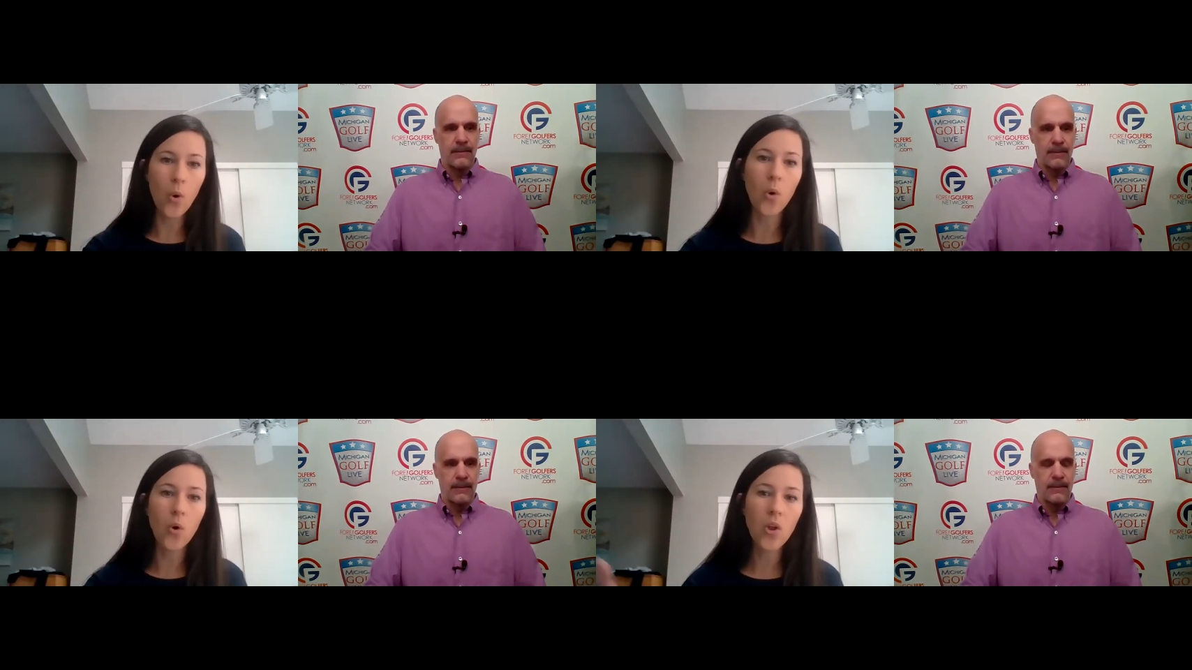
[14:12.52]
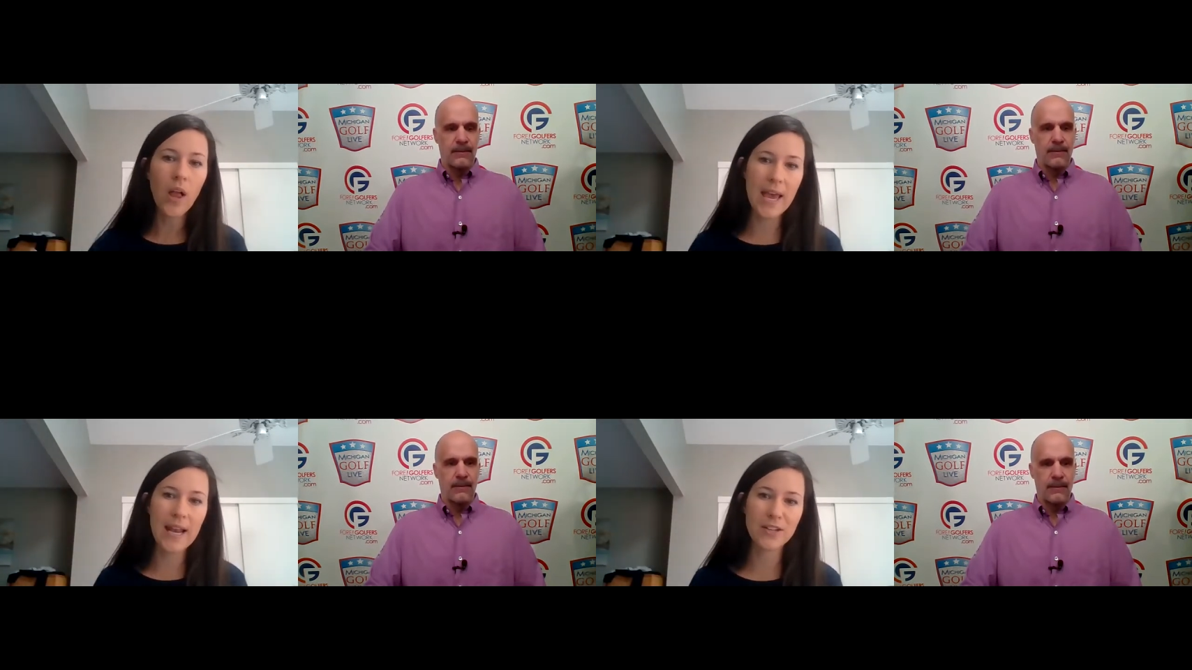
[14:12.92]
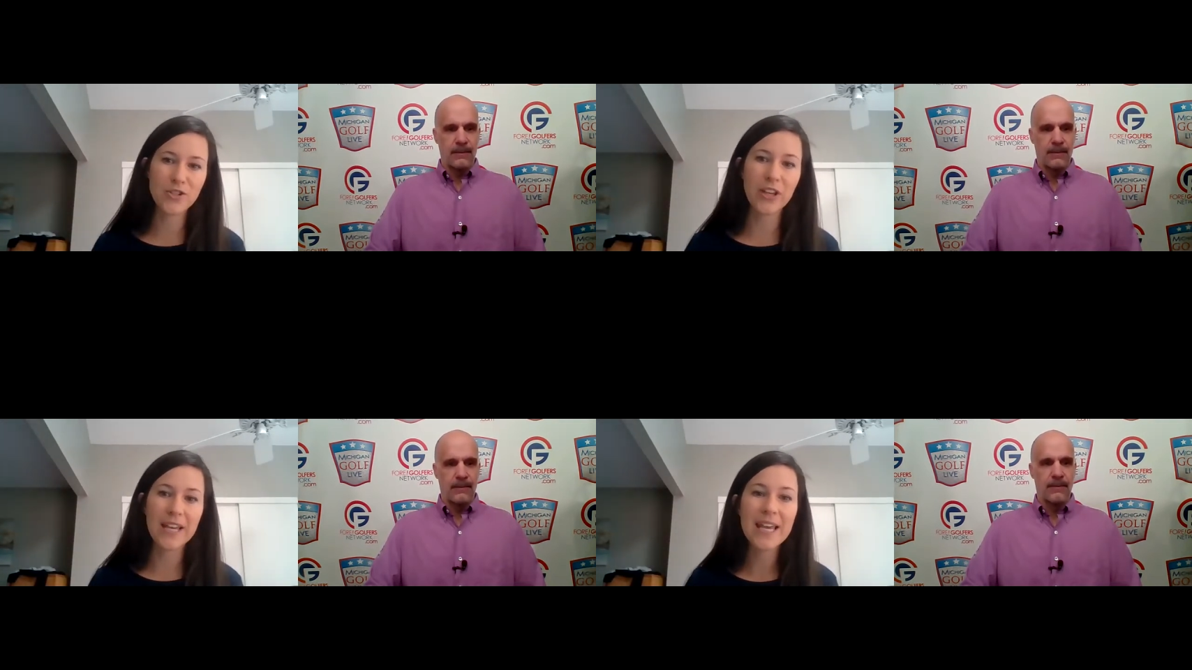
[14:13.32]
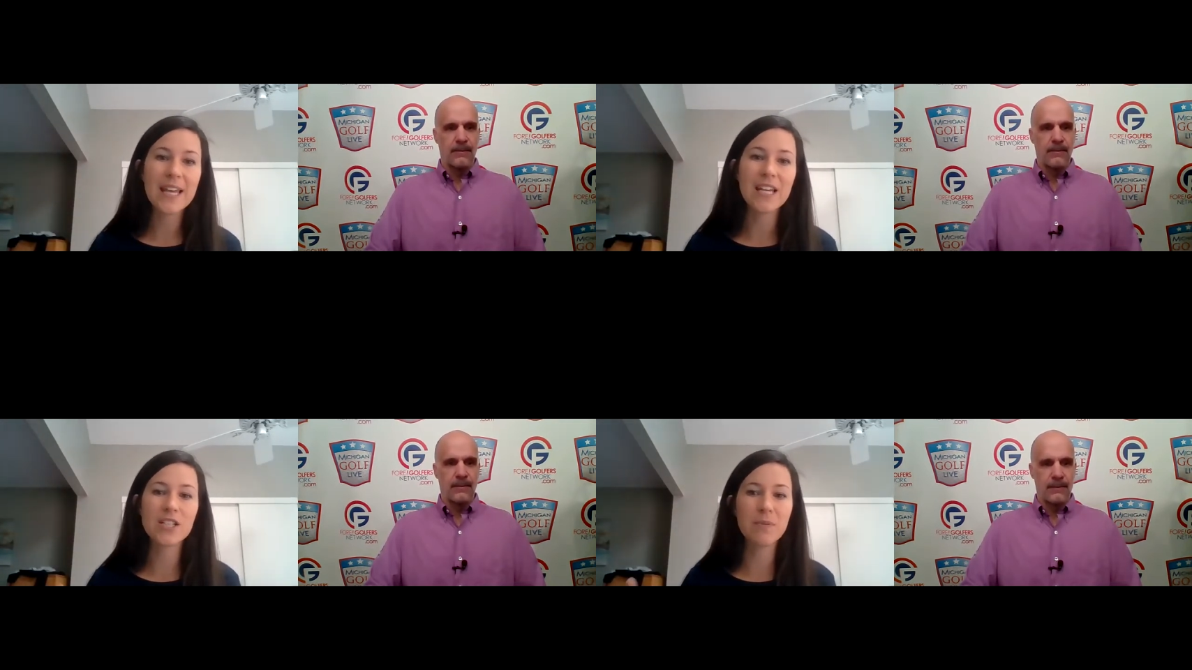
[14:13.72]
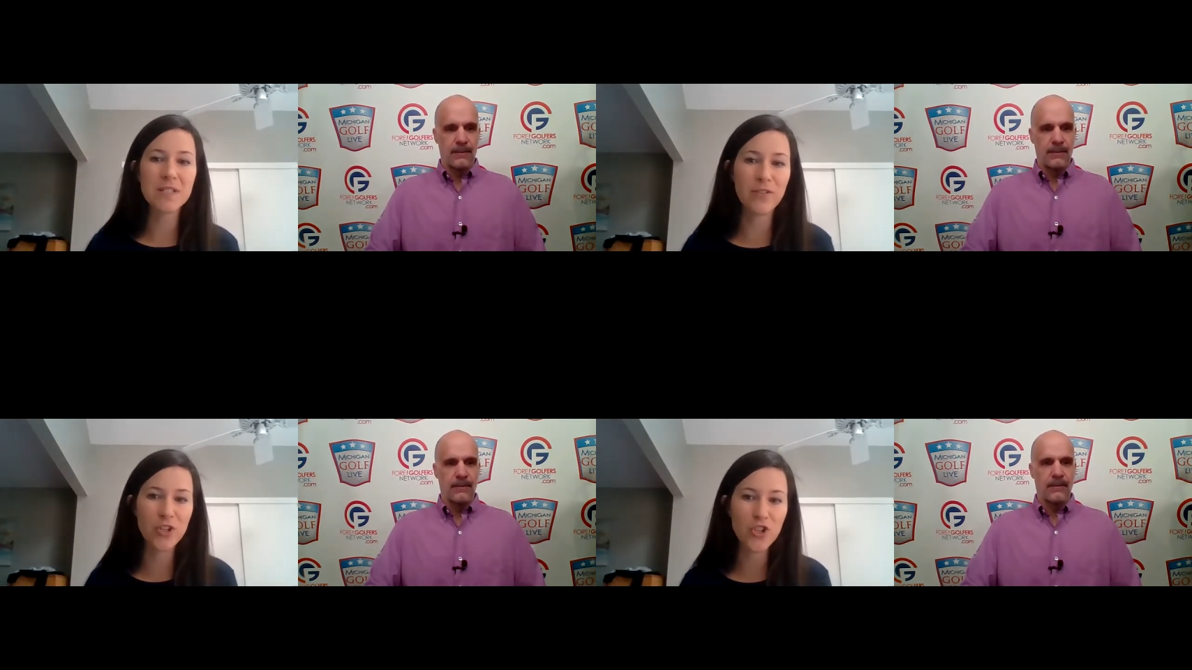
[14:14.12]
Speaker 1: hole and actually hitting
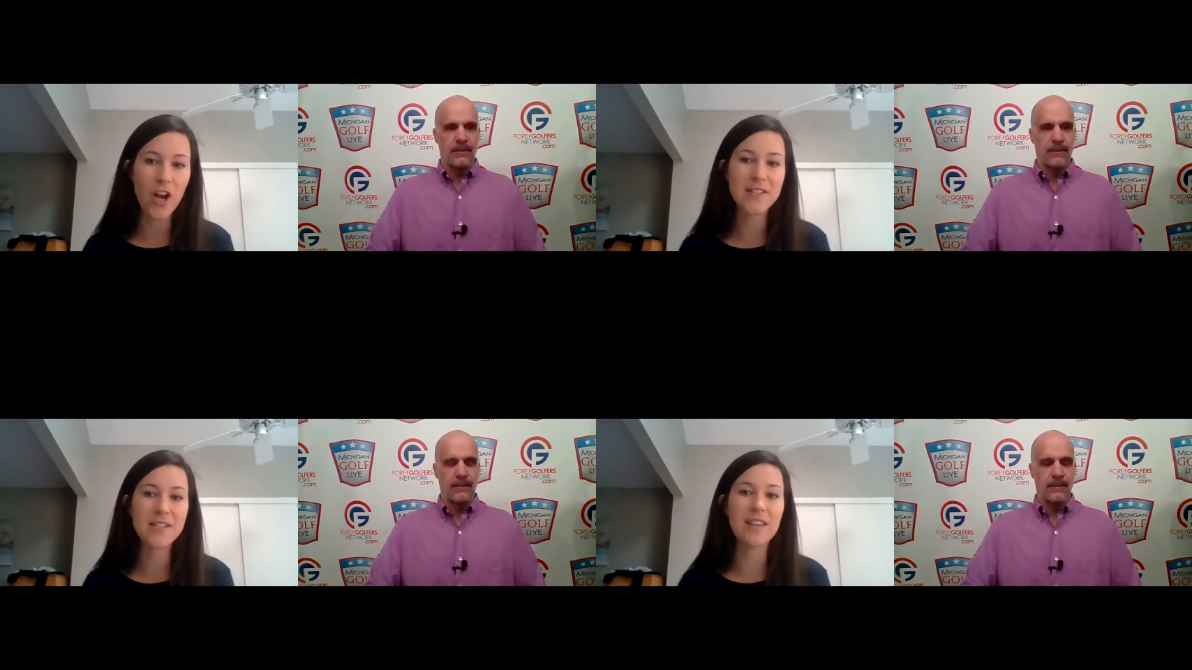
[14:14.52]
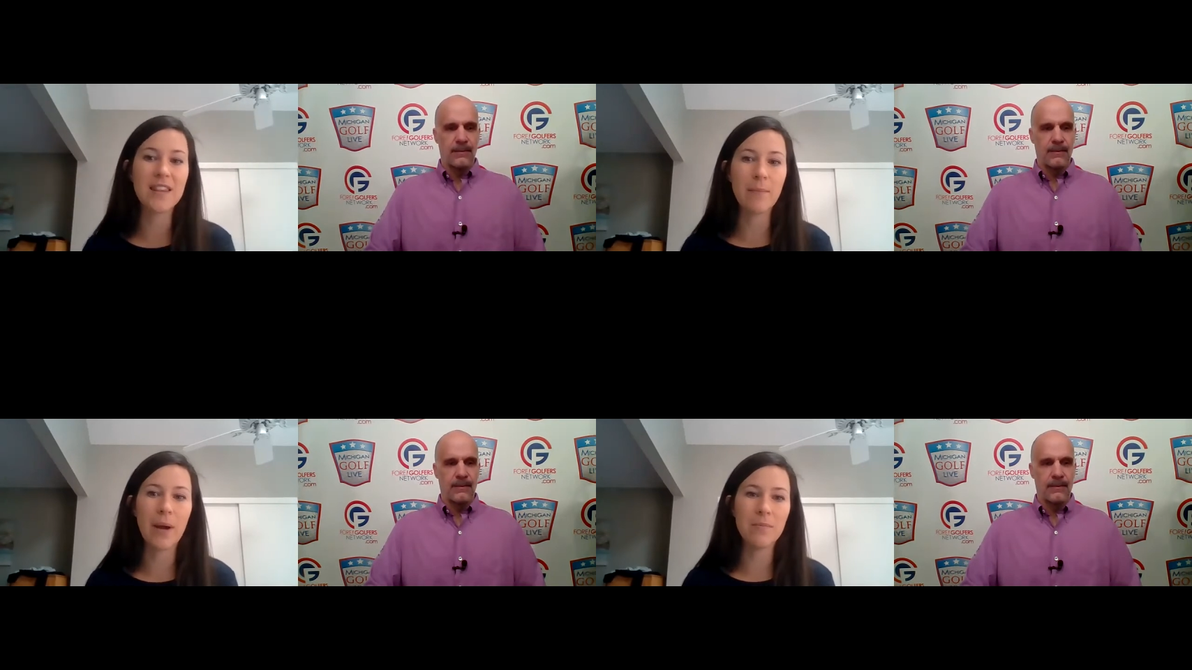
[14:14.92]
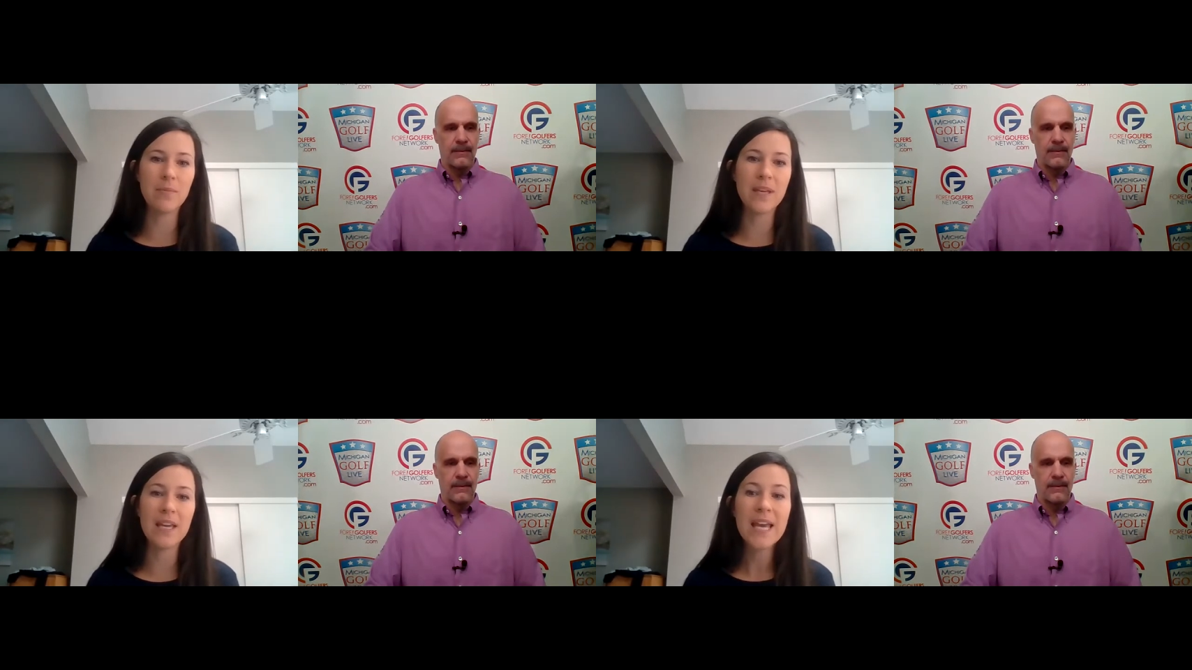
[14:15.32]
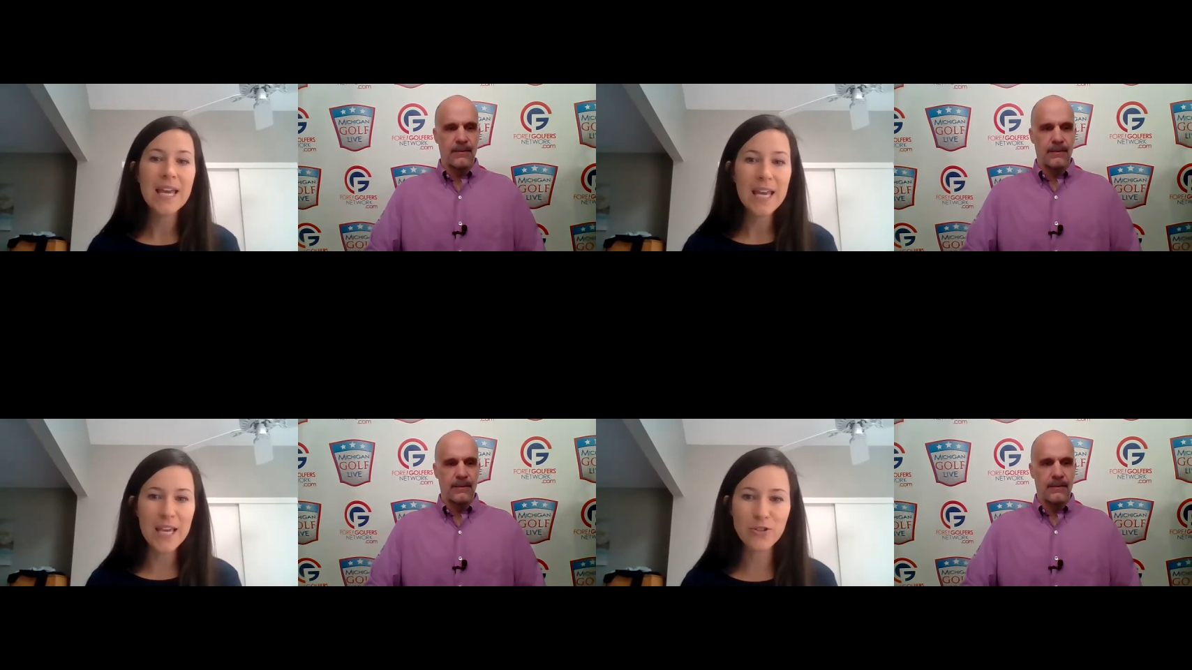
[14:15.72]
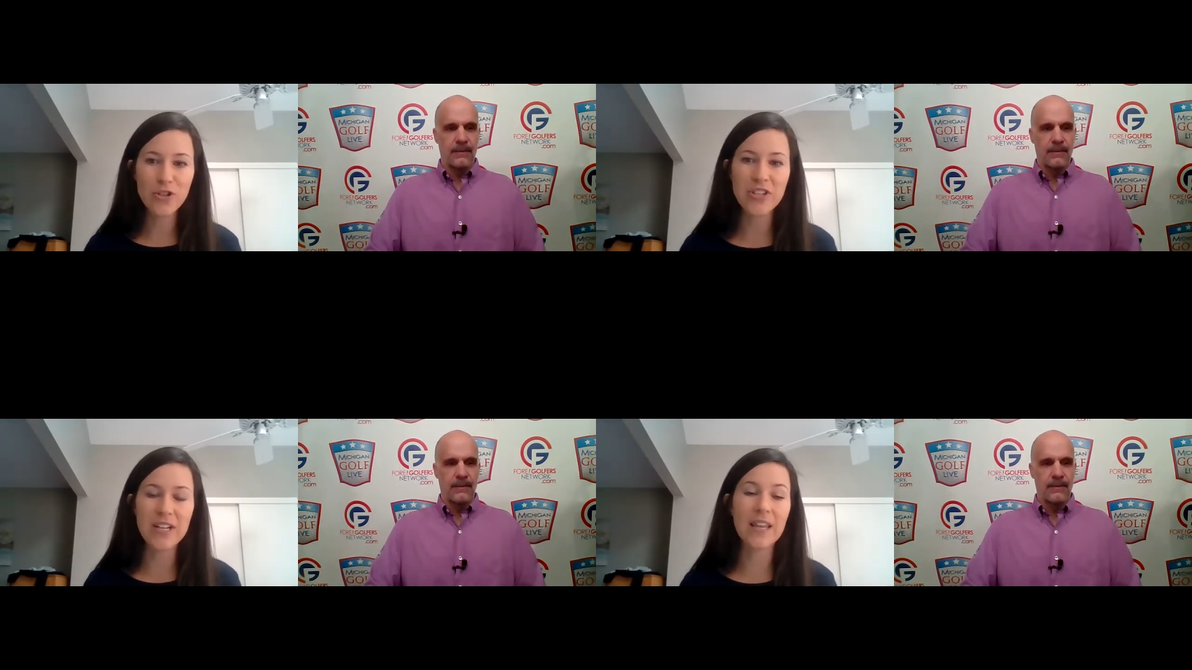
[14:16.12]
specific shots that they might be
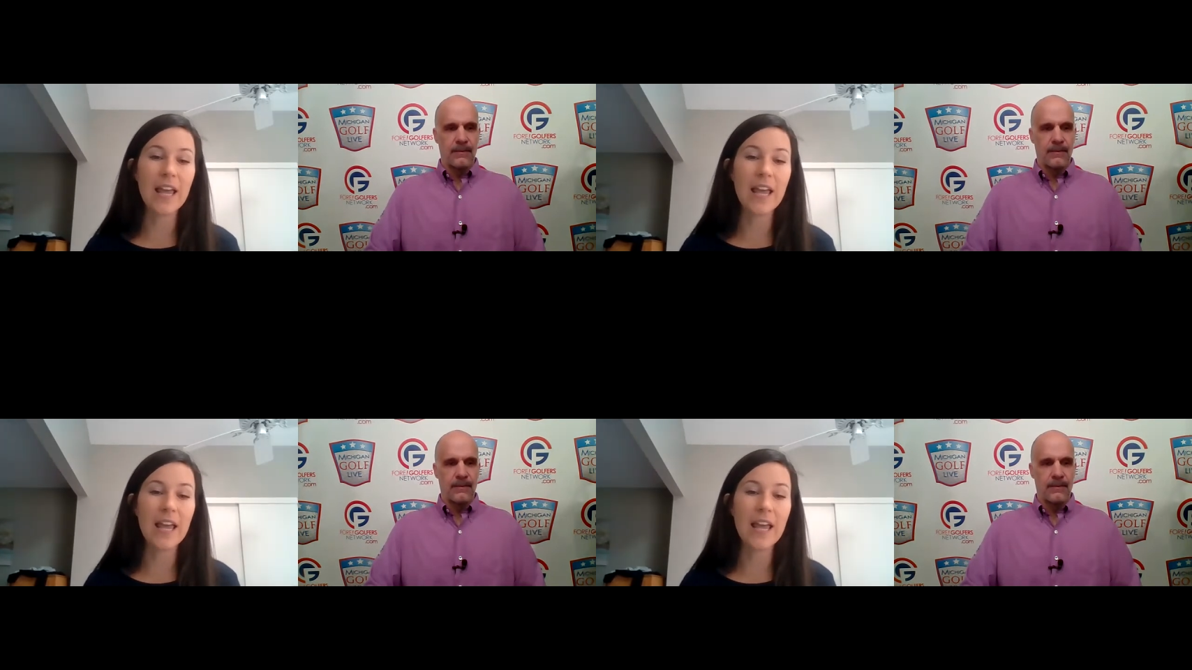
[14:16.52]
interested in.